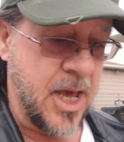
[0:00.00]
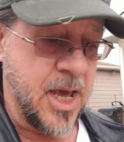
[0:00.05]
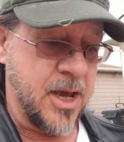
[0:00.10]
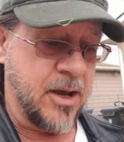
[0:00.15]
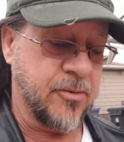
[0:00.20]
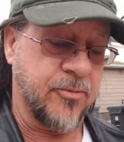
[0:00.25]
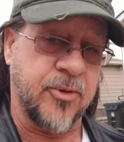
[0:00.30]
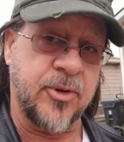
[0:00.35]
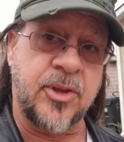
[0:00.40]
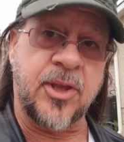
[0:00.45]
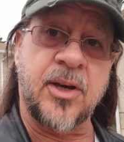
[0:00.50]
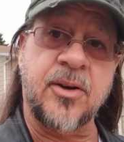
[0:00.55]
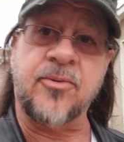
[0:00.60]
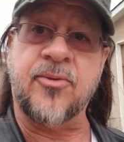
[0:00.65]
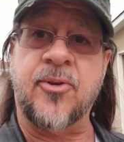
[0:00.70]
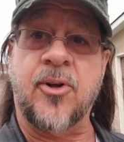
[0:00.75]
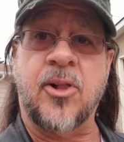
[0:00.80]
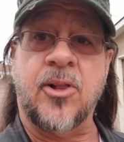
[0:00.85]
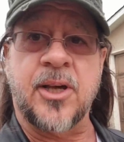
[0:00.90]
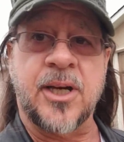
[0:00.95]
Everything
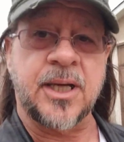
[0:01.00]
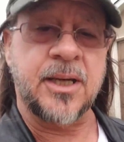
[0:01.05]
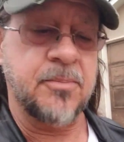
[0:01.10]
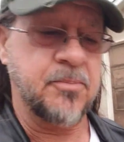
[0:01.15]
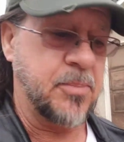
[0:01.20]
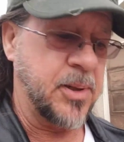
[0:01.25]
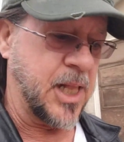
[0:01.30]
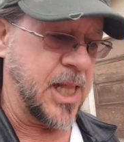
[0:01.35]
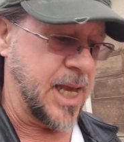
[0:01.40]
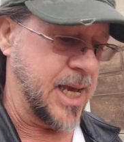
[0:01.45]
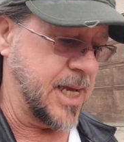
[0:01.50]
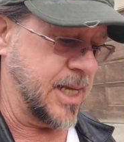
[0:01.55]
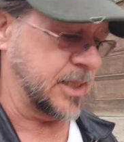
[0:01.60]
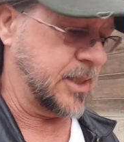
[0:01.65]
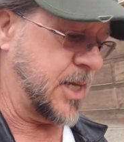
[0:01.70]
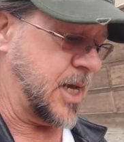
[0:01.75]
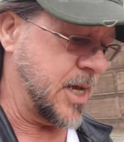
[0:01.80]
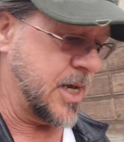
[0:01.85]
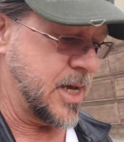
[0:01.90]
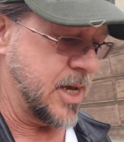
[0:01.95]
falling in
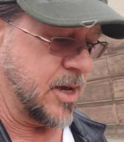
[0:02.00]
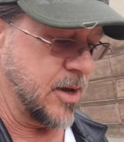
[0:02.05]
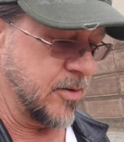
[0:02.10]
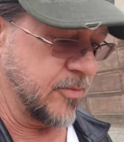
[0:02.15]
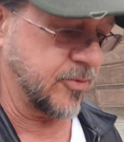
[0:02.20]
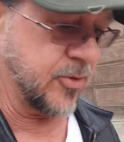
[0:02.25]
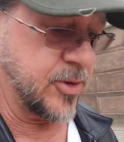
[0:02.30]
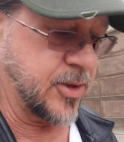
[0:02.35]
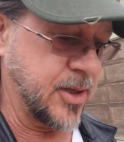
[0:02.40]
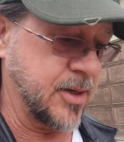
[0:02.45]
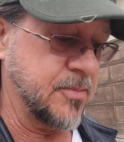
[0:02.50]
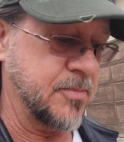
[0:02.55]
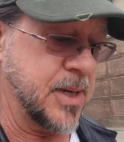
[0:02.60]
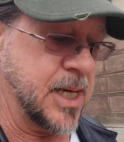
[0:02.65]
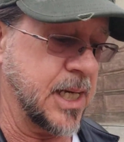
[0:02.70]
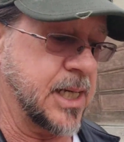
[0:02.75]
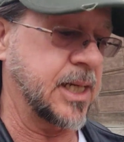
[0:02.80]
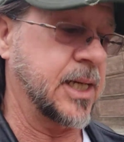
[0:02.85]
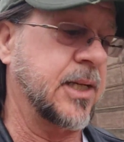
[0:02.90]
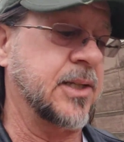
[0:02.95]
plan, everything
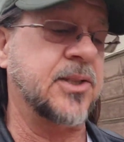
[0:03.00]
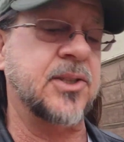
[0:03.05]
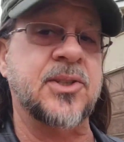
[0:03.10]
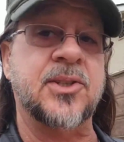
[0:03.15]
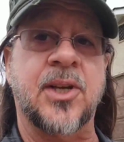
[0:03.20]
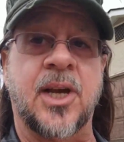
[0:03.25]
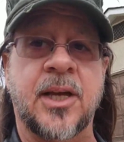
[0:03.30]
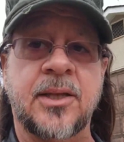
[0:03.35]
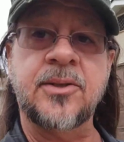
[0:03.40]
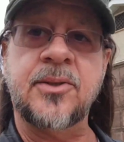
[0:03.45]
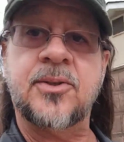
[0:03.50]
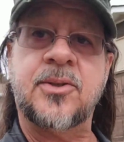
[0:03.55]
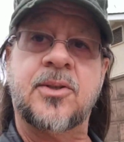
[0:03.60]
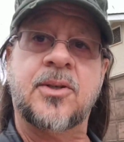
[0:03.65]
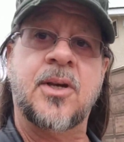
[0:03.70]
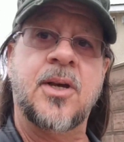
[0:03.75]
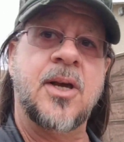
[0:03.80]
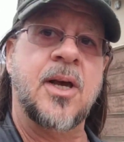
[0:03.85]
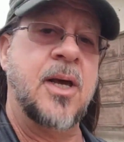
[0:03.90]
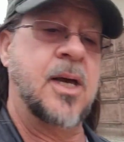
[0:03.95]
making sense.
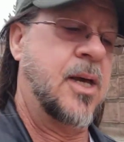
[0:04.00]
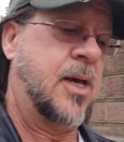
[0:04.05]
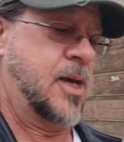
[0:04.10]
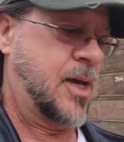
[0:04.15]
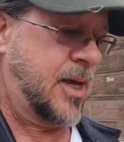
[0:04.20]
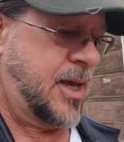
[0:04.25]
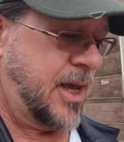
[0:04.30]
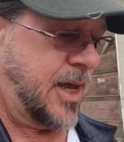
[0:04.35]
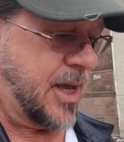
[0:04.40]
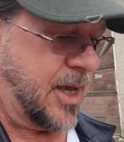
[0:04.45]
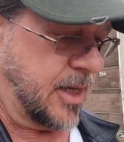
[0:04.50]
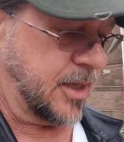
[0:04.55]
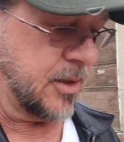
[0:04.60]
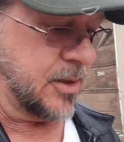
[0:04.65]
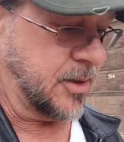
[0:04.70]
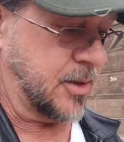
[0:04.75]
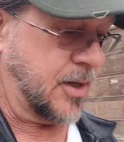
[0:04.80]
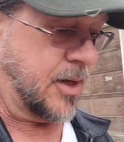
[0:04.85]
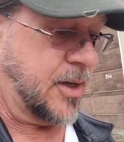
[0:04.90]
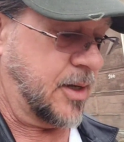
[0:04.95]

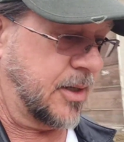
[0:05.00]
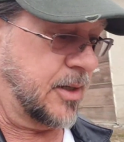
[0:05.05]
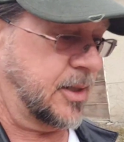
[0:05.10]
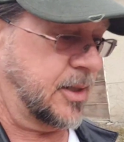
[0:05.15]
And uh,